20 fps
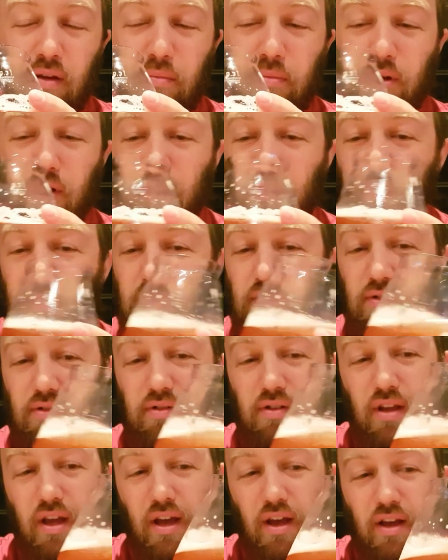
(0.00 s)
Because,
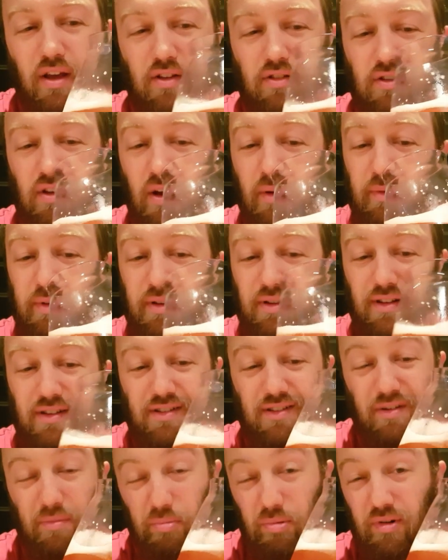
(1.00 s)
yeah, this
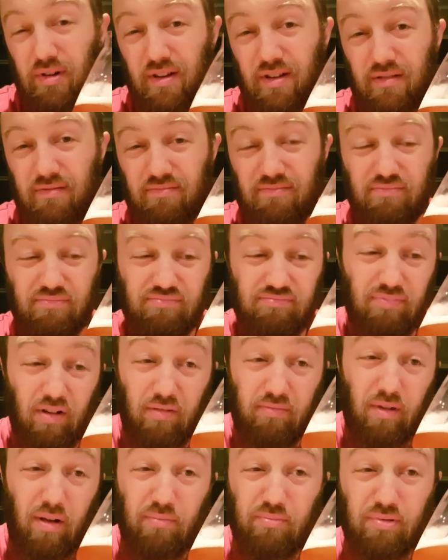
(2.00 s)
is a pretty good,
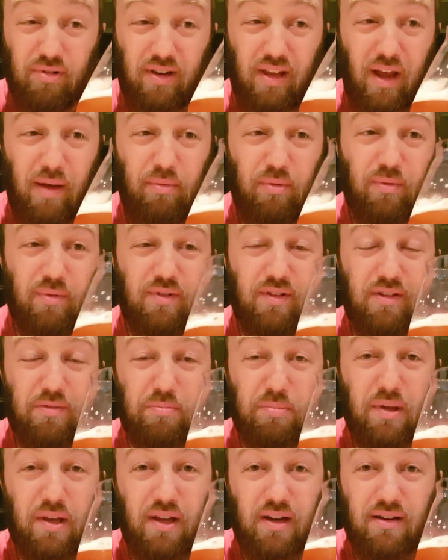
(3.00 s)
I'm pretty happy with this
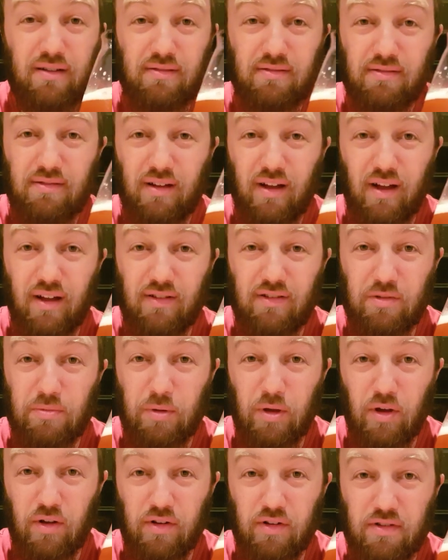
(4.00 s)
beer, to
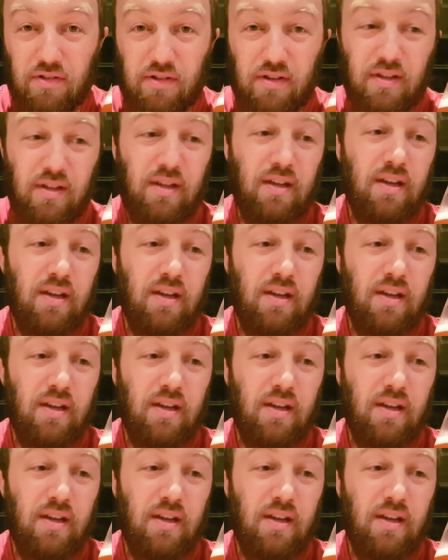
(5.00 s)
be honest.